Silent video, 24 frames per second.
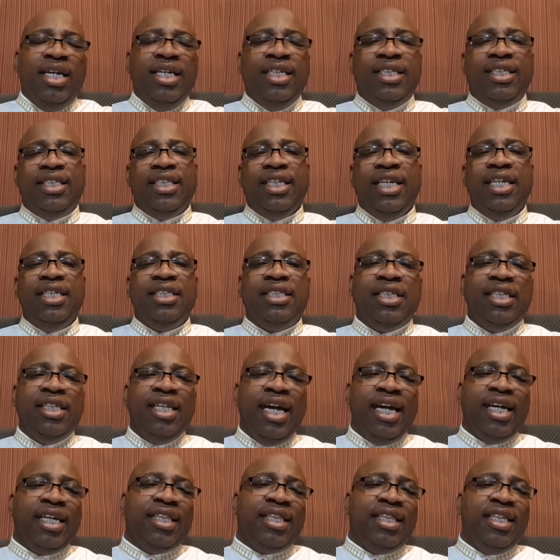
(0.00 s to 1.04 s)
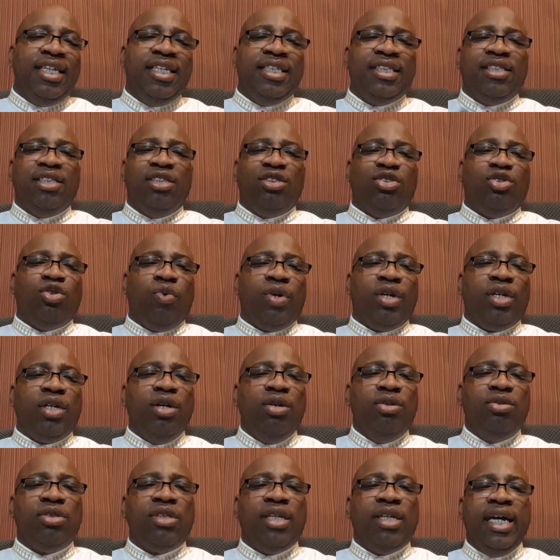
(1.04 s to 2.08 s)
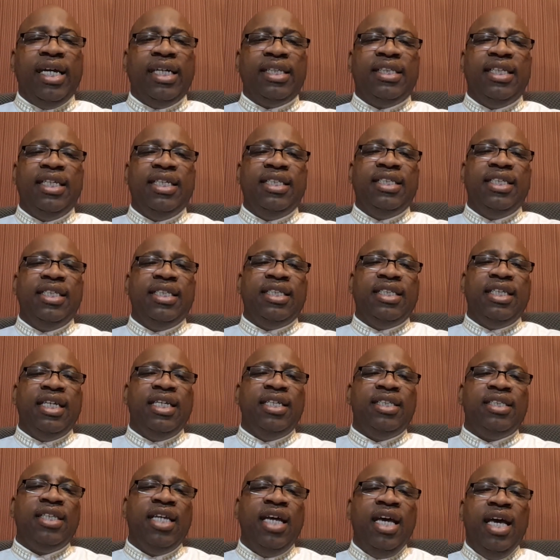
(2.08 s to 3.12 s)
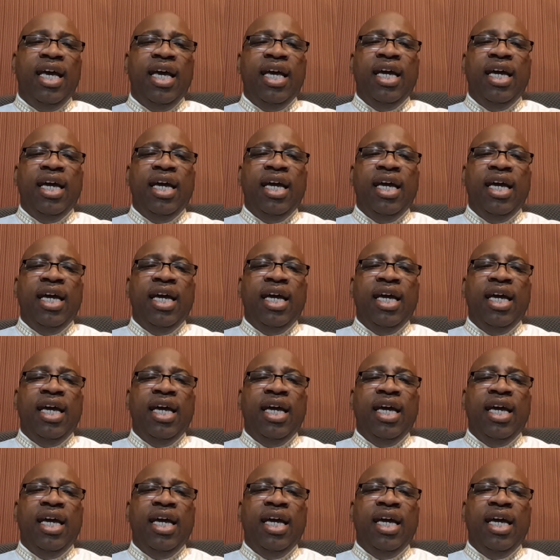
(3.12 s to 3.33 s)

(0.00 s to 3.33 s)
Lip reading: it says like this. The story goes like this. It says,